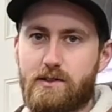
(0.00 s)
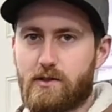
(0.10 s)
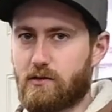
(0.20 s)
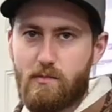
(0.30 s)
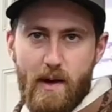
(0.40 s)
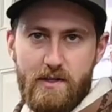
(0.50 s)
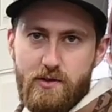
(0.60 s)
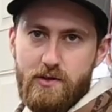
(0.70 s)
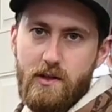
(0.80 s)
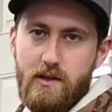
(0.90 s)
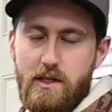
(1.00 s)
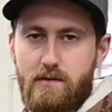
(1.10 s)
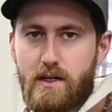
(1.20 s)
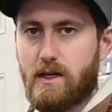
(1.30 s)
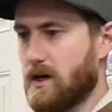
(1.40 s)
so it's best just to leave
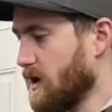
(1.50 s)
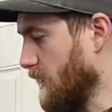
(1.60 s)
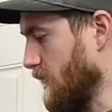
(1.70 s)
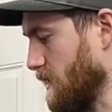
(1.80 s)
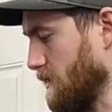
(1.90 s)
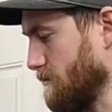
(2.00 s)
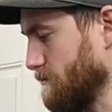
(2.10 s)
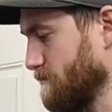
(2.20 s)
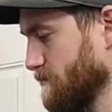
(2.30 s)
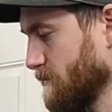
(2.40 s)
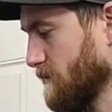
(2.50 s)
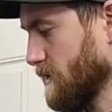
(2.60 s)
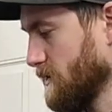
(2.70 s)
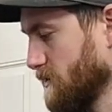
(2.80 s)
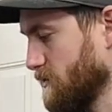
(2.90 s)
it.
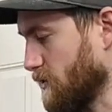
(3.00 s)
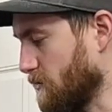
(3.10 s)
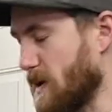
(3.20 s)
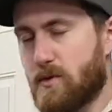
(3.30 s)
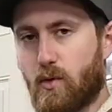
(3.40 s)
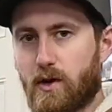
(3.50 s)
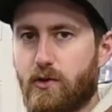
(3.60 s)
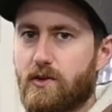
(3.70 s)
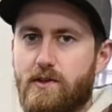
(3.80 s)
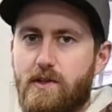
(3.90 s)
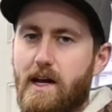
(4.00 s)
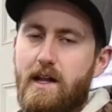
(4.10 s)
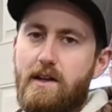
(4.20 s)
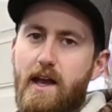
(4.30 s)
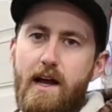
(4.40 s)
So maybe you want to do this at the end
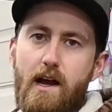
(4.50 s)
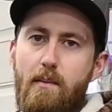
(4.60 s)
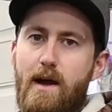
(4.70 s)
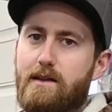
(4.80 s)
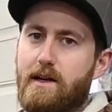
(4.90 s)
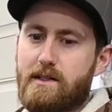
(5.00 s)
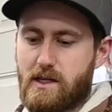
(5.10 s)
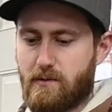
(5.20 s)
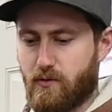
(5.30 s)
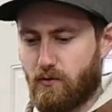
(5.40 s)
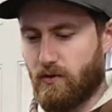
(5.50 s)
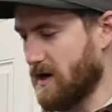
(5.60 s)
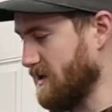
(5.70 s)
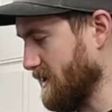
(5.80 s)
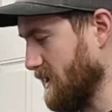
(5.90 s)
of the day, come back the next day before
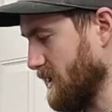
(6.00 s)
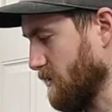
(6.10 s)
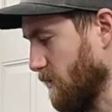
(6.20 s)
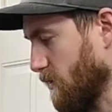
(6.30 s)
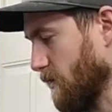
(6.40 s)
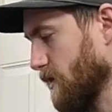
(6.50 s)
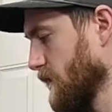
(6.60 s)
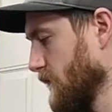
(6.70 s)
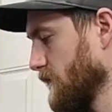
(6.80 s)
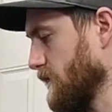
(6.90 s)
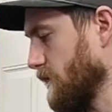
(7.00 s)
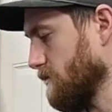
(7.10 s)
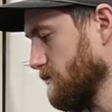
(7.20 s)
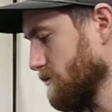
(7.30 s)
riding it again, or, you know,